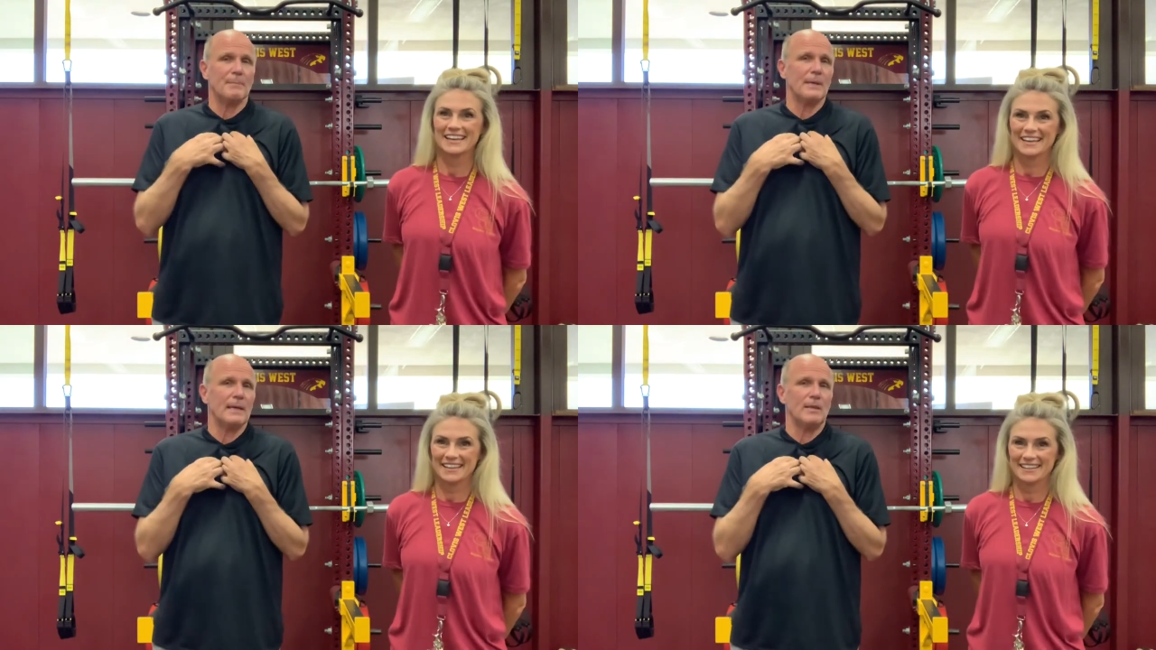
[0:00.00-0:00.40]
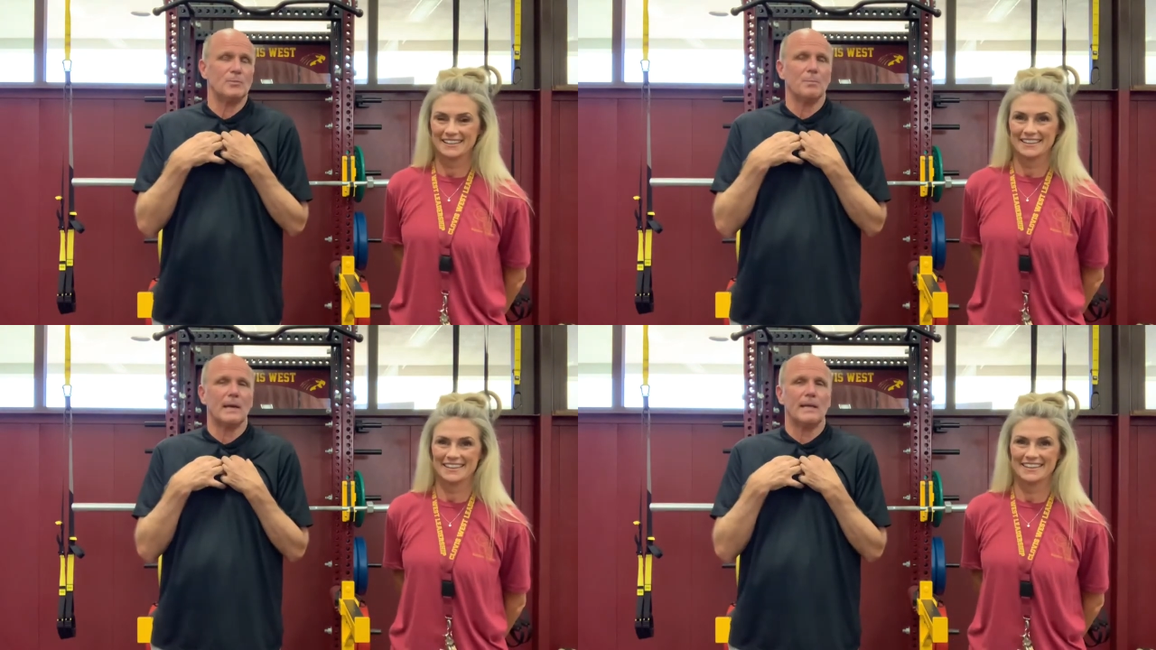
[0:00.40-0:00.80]
Speaker 1: PE is
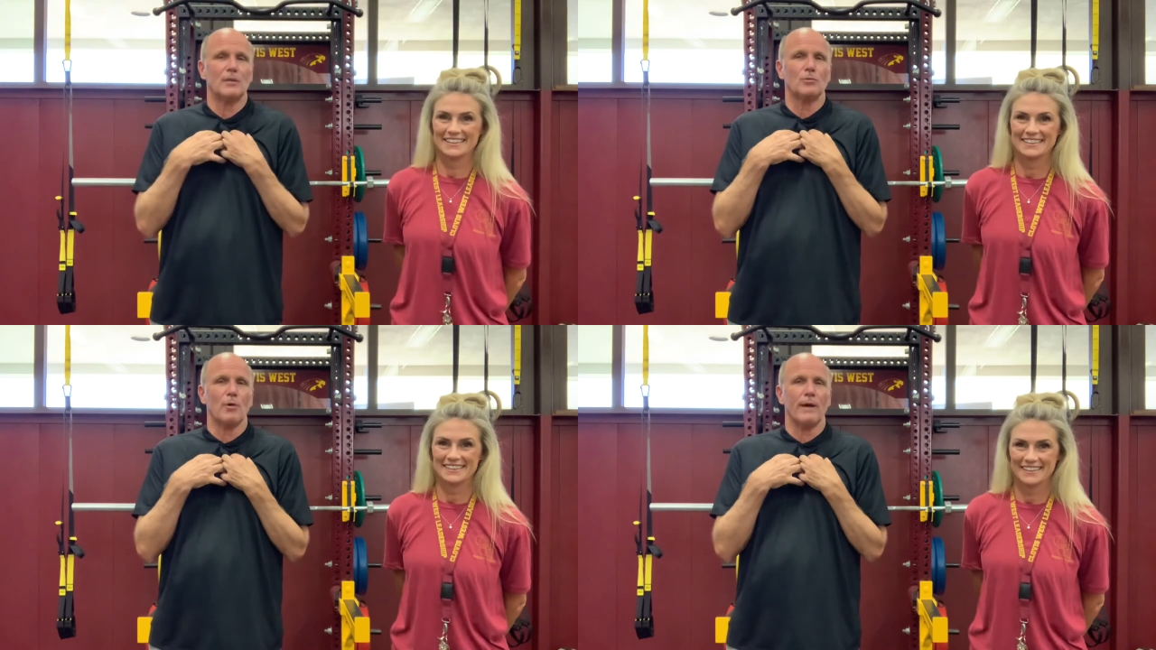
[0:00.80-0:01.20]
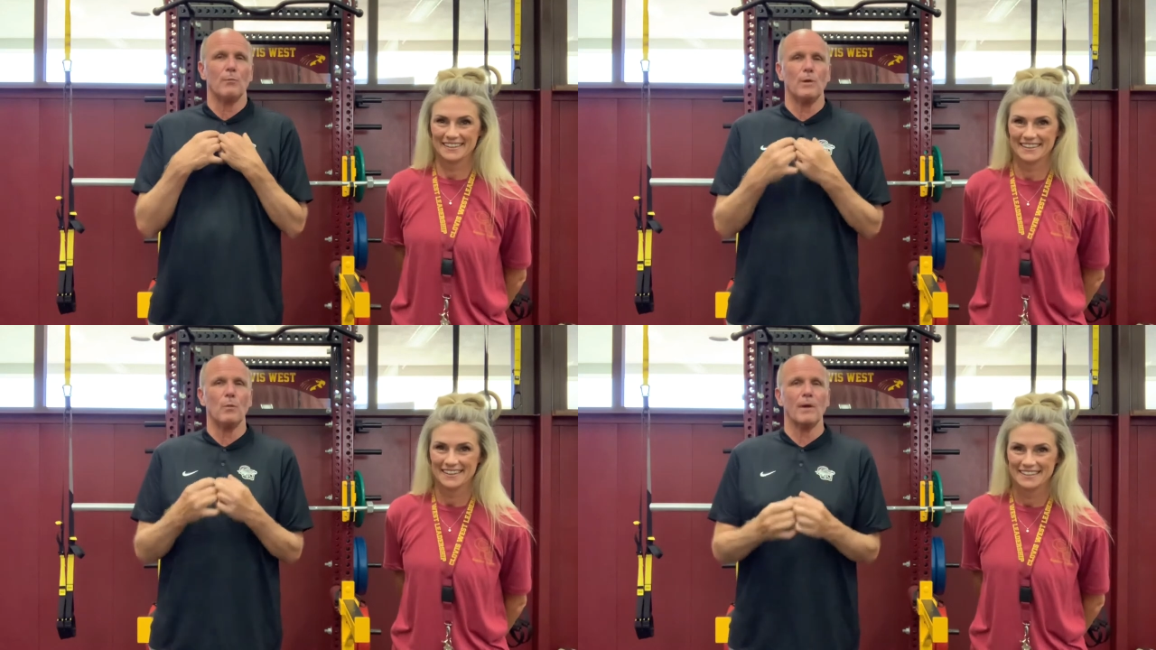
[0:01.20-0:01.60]
play and enjoy.
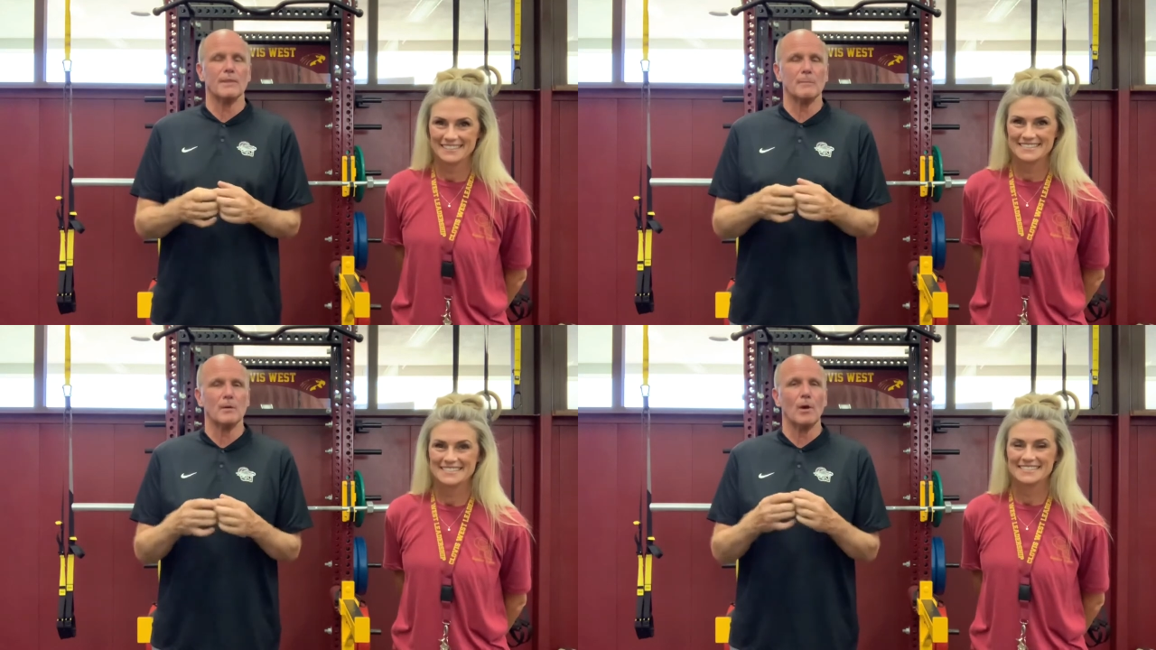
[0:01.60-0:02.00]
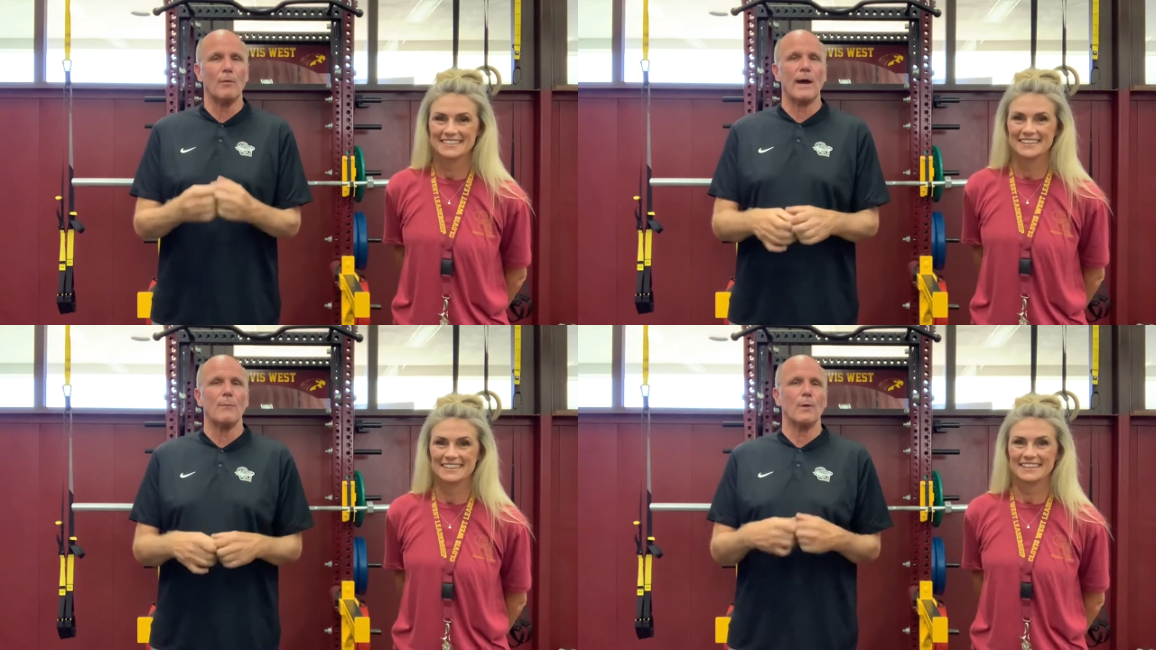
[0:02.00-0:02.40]
We want them to go
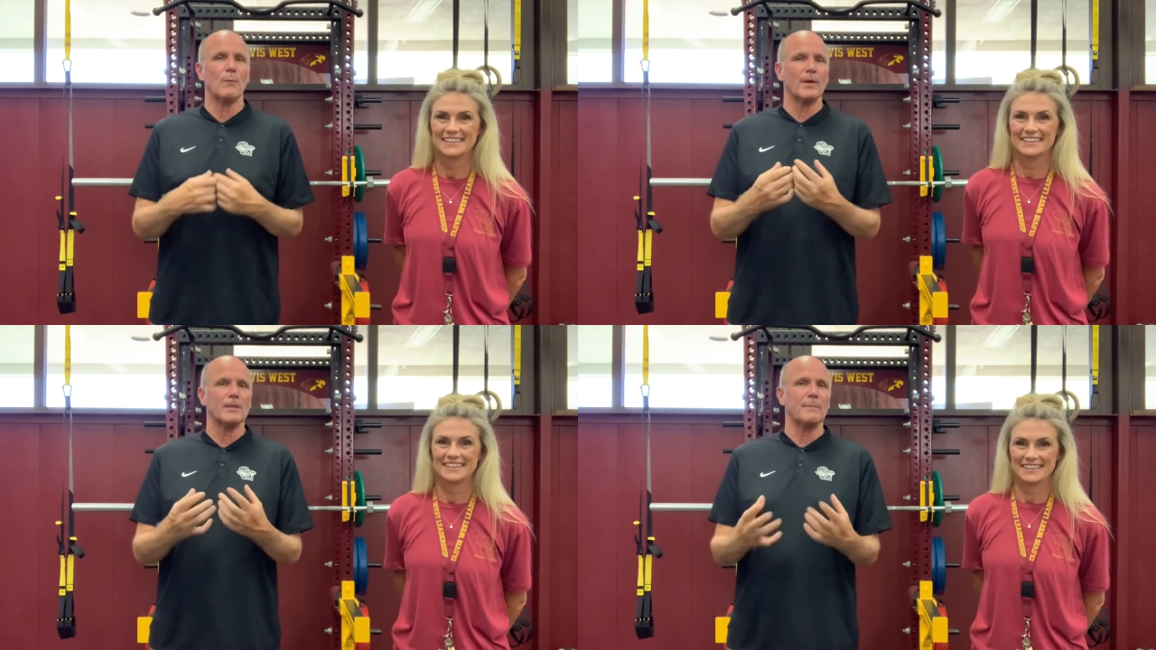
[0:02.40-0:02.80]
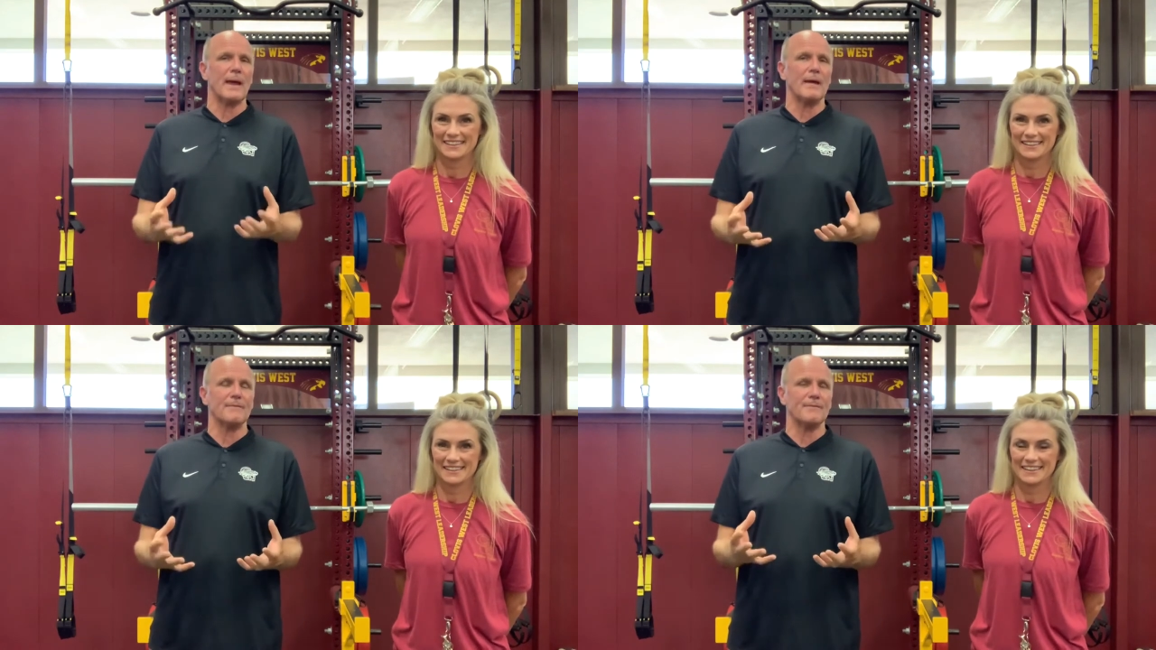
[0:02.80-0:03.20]
out. We want them to
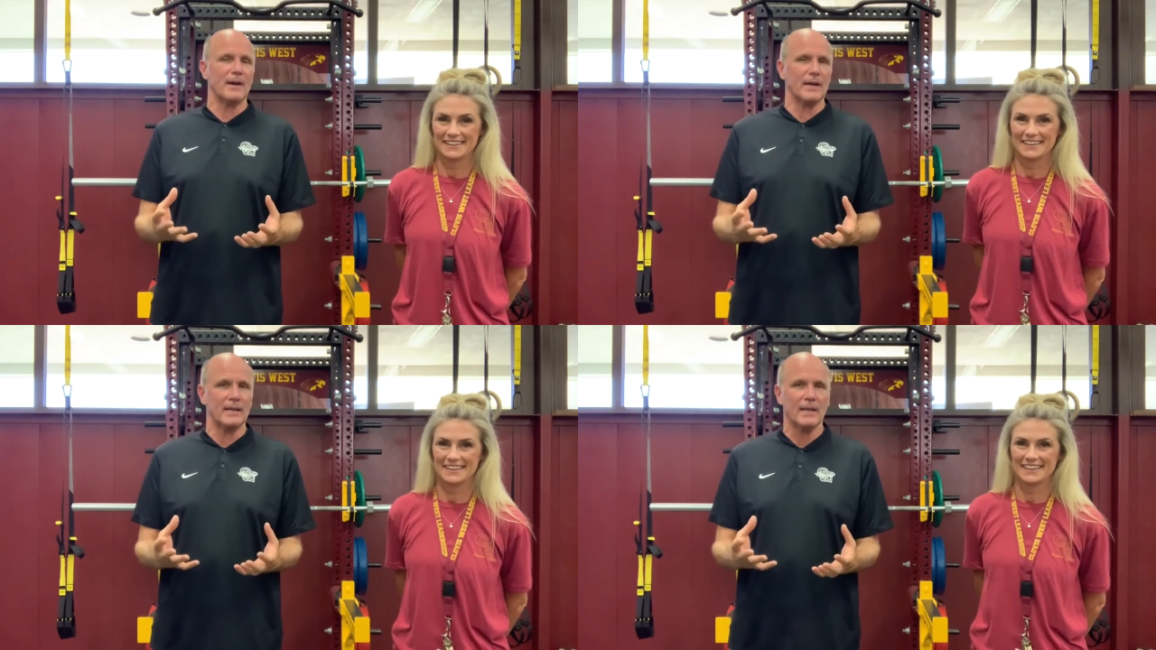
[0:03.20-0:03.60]
have fun.